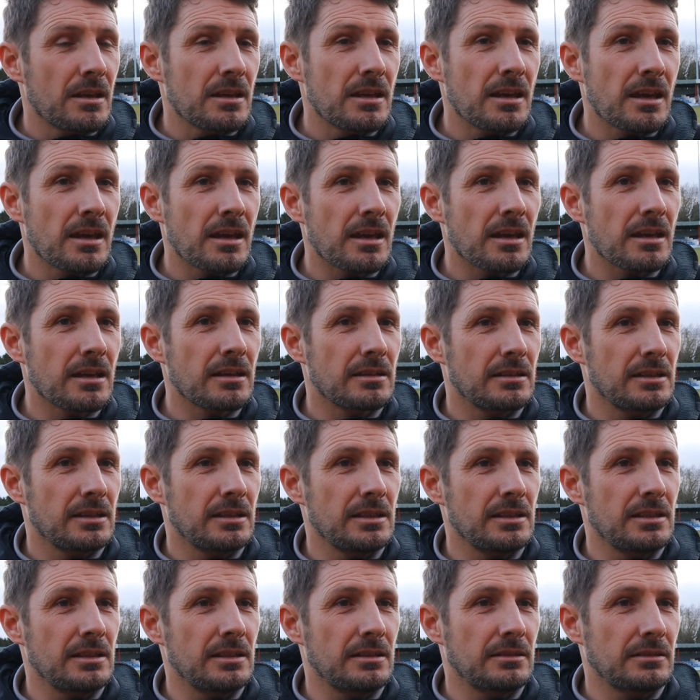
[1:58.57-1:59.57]
Yeah,
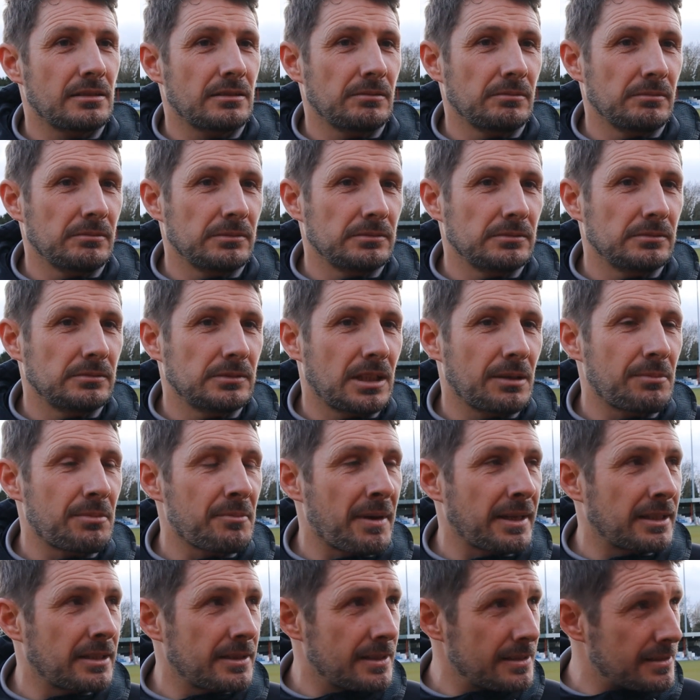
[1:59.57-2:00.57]
he kept him
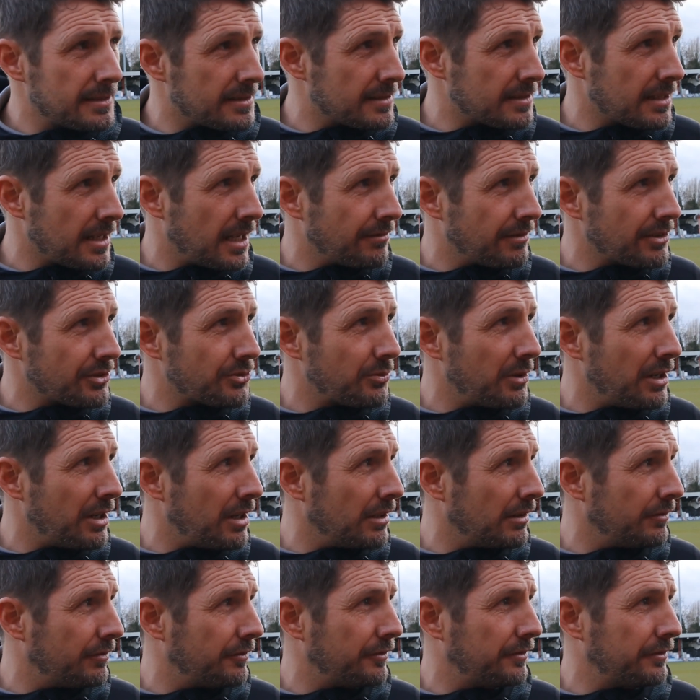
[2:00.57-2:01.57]
at a decent save as
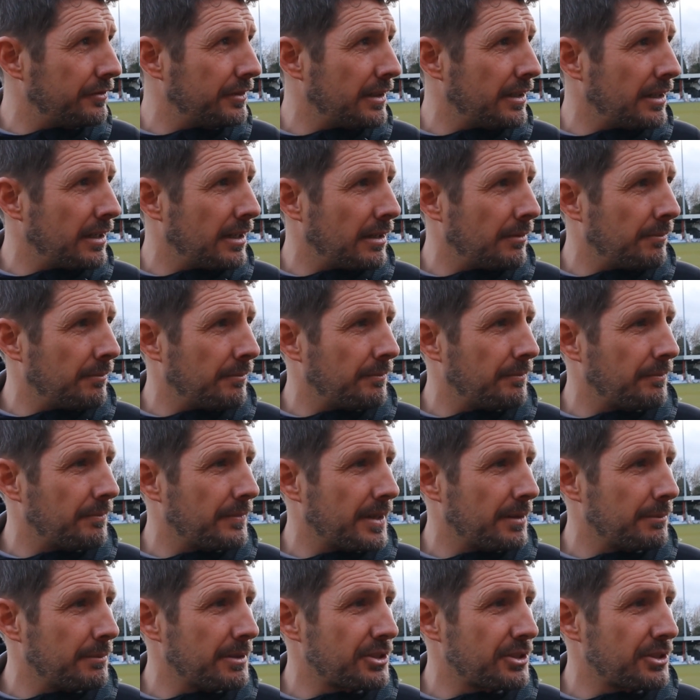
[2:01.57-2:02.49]
well, in